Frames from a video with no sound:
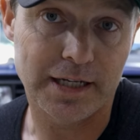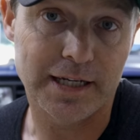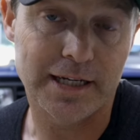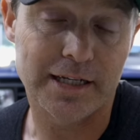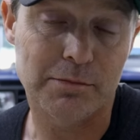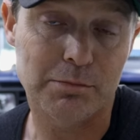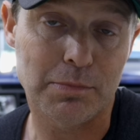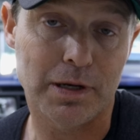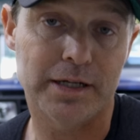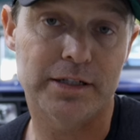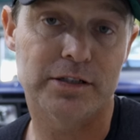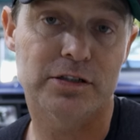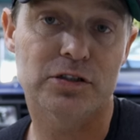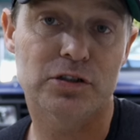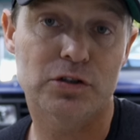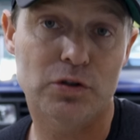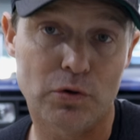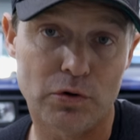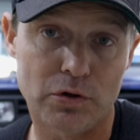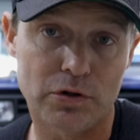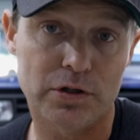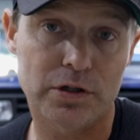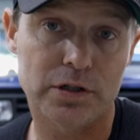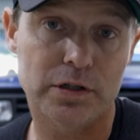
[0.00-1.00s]
in my
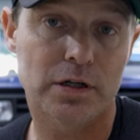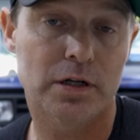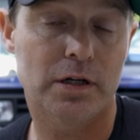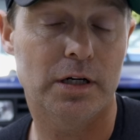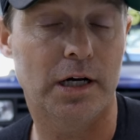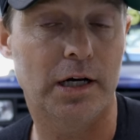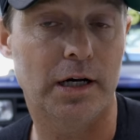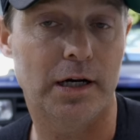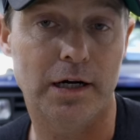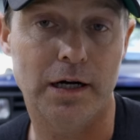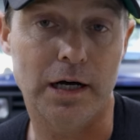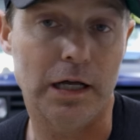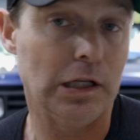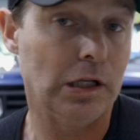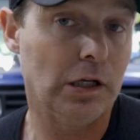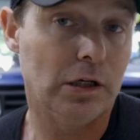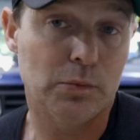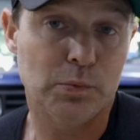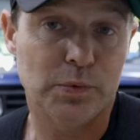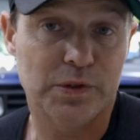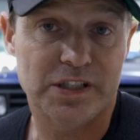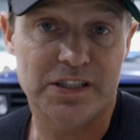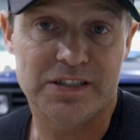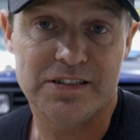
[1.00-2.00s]
store uh,
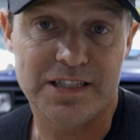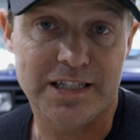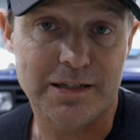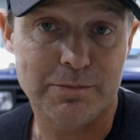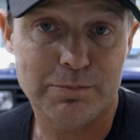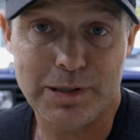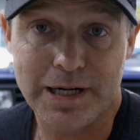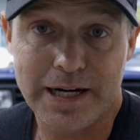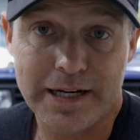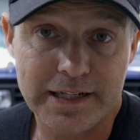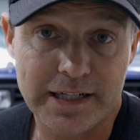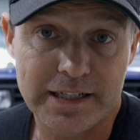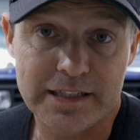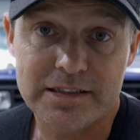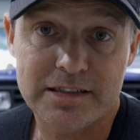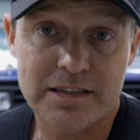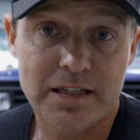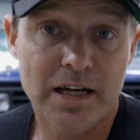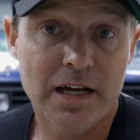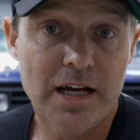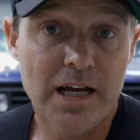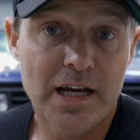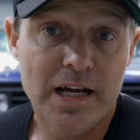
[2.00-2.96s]
along with the seat brackets.